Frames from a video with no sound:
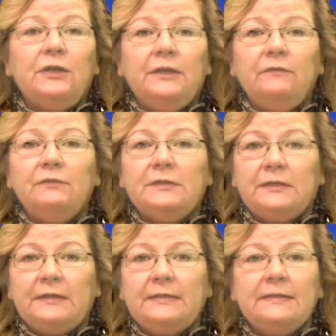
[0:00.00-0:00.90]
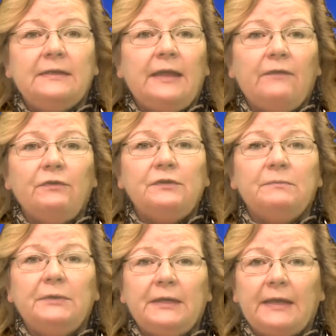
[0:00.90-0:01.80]
in facilities in an effort to
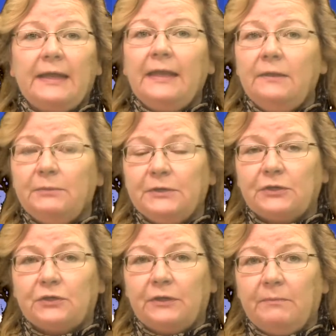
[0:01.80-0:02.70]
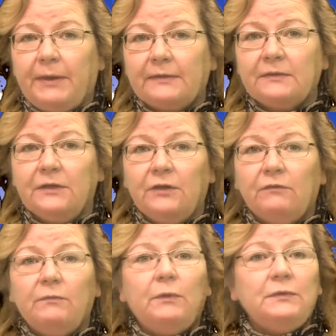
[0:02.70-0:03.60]
mitigate any potential impacts
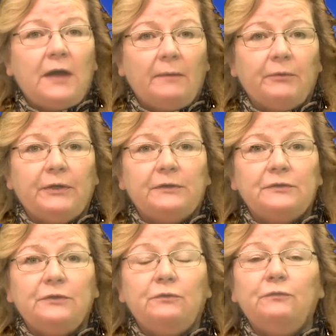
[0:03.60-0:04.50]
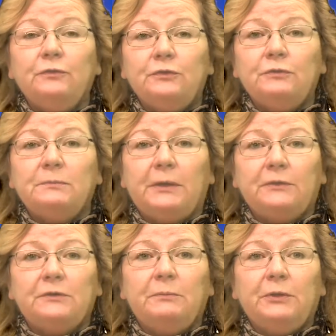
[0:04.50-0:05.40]
from those operators to first
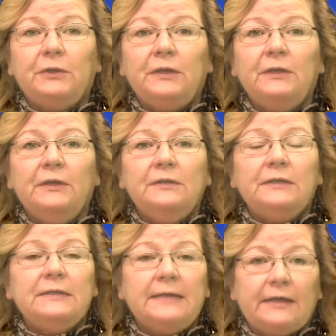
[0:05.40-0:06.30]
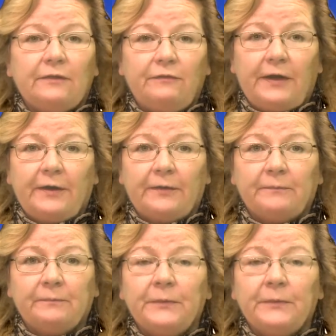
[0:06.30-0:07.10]
responders' ability to contain the fire.